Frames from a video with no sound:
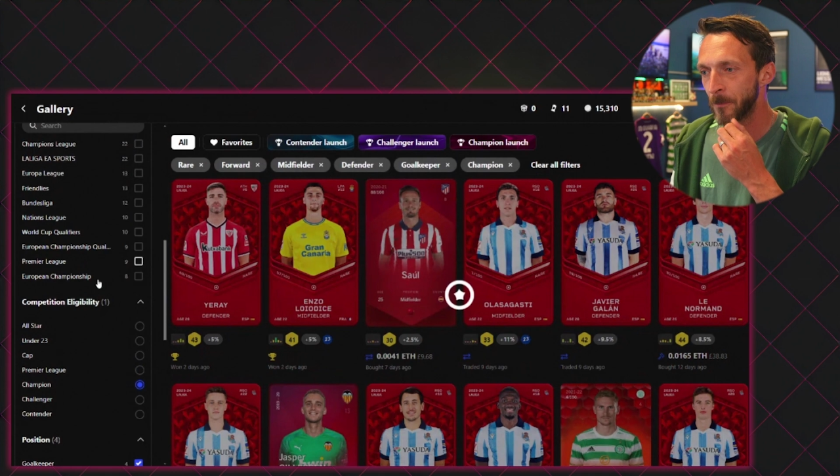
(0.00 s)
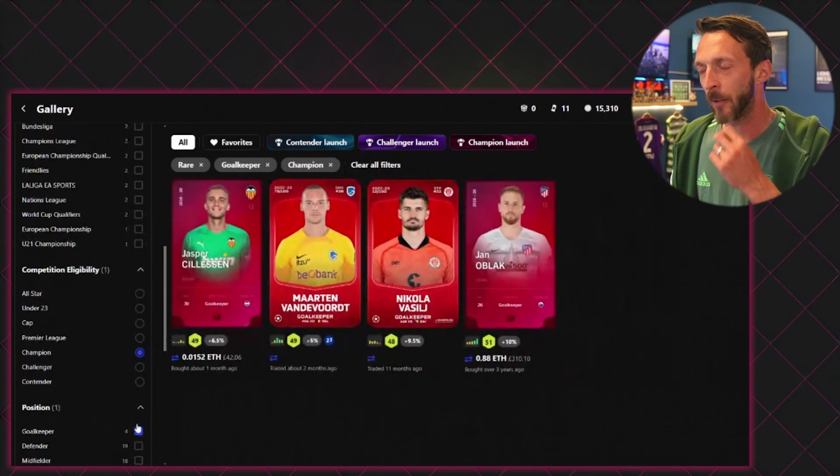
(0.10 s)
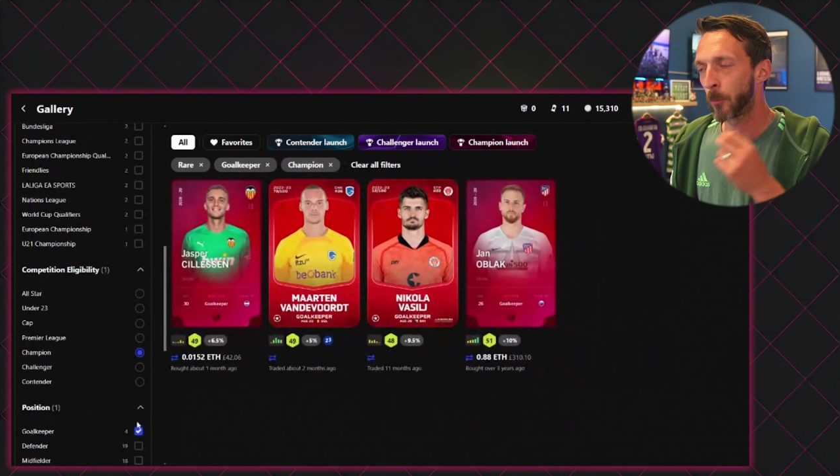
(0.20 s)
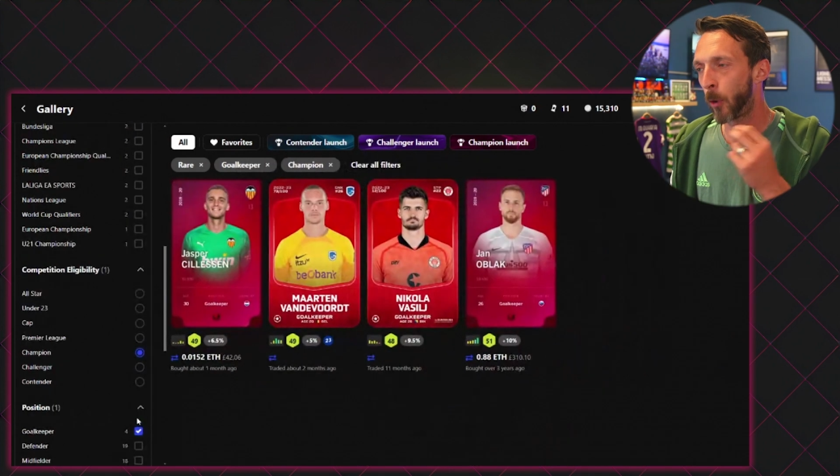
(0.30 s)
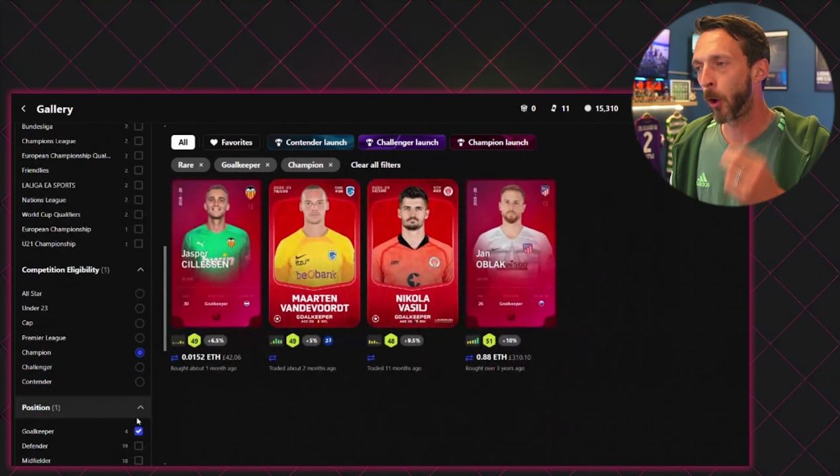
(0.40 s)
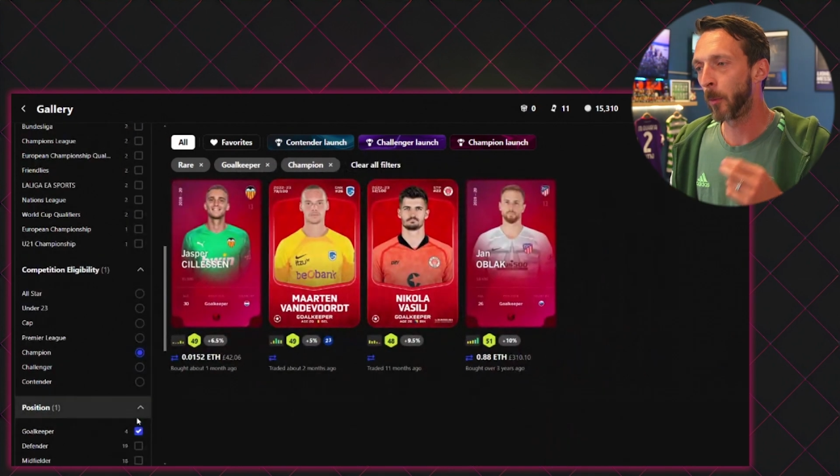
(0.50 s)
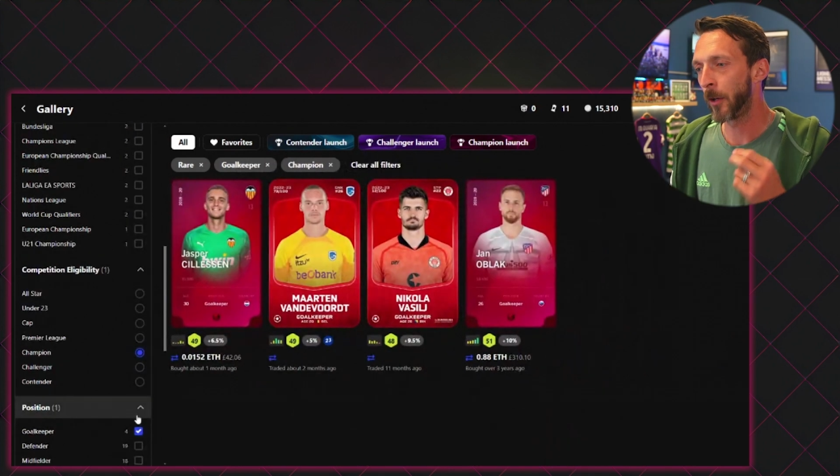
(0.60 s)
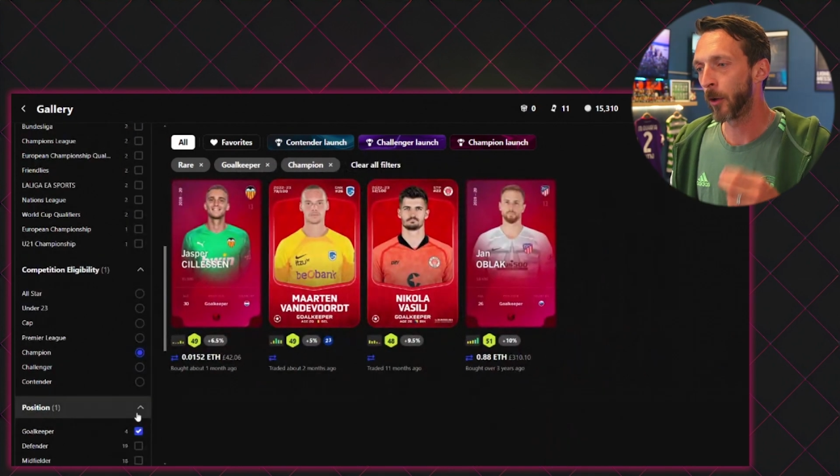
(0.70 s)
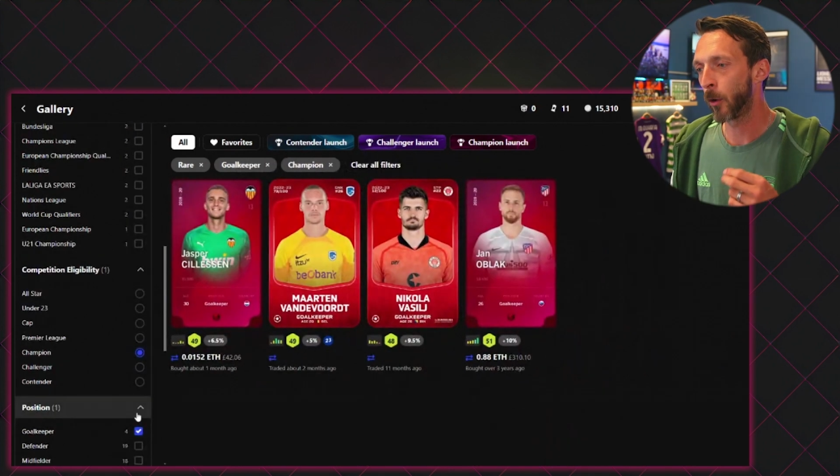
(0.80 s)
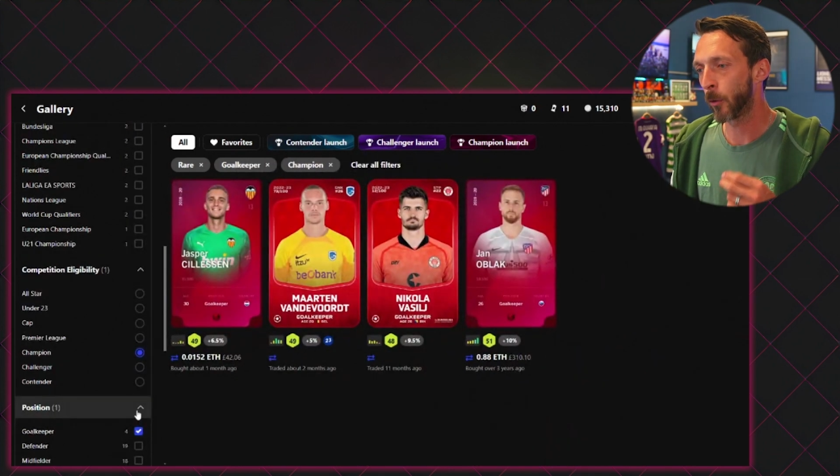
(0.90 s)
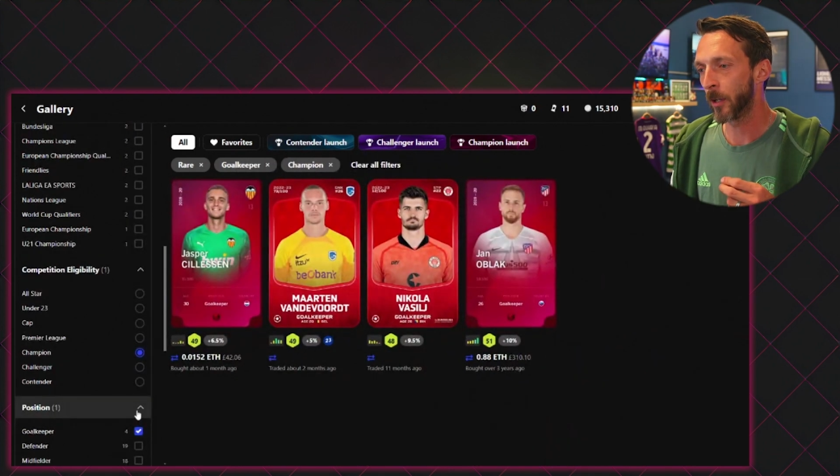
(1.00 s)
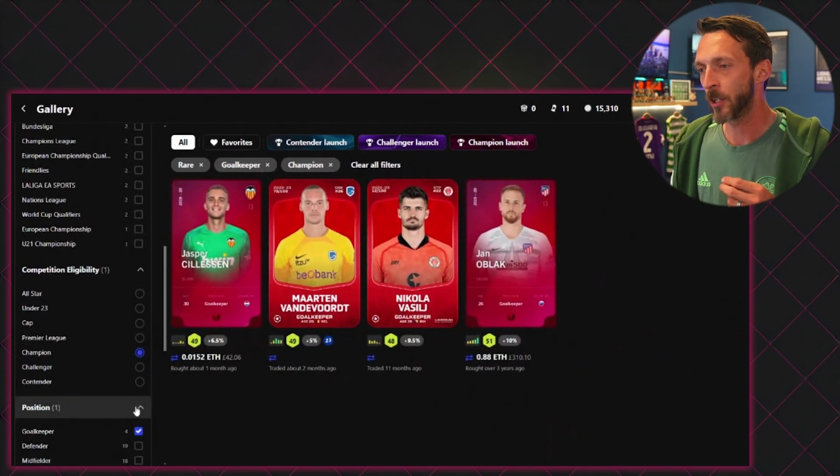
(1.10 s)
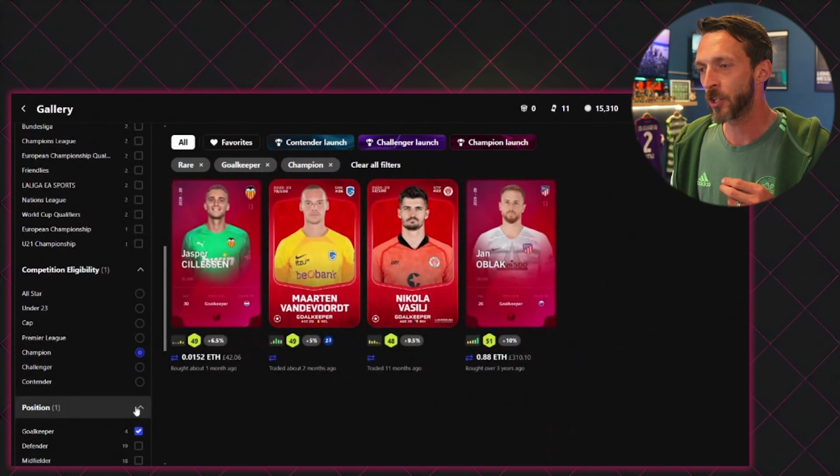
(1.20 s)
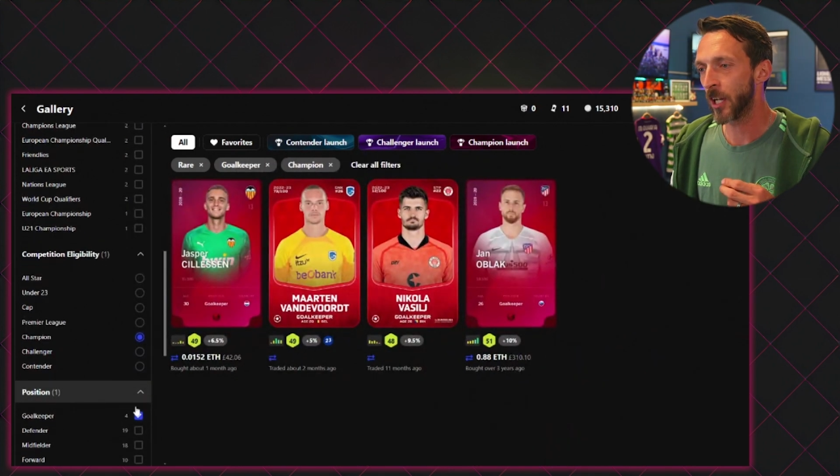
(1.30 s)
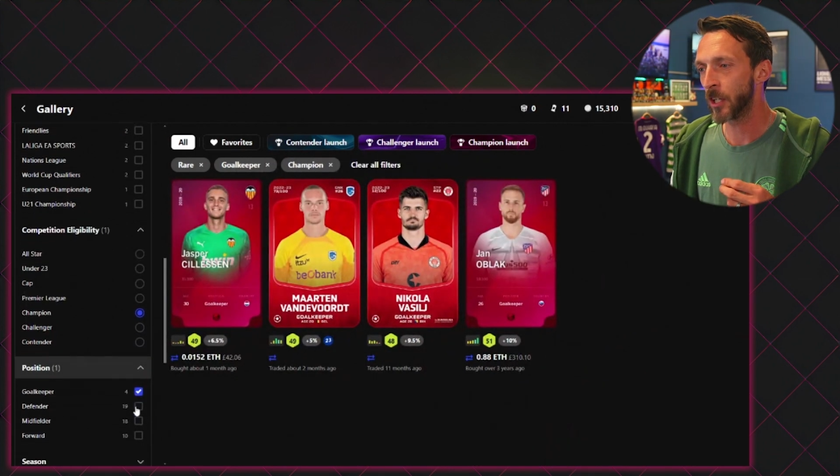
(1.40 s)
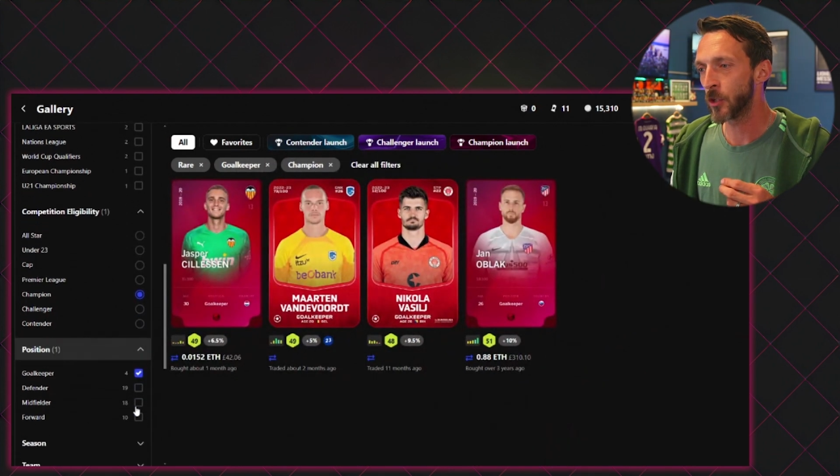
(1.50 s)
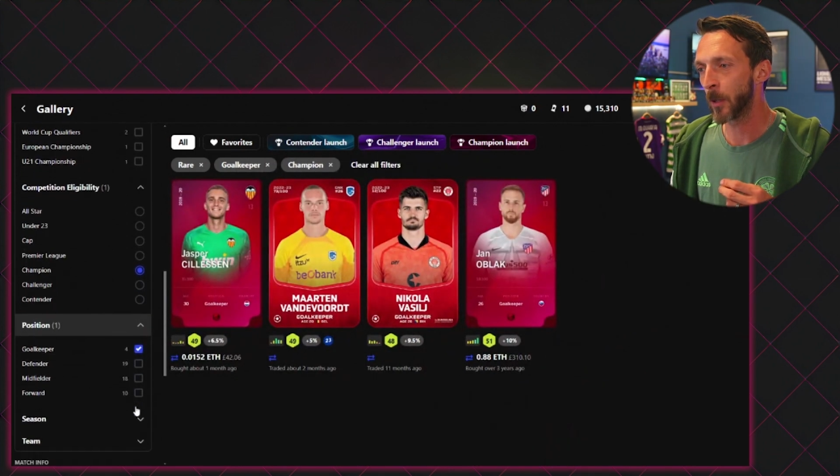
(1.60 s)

that's probably not going to change.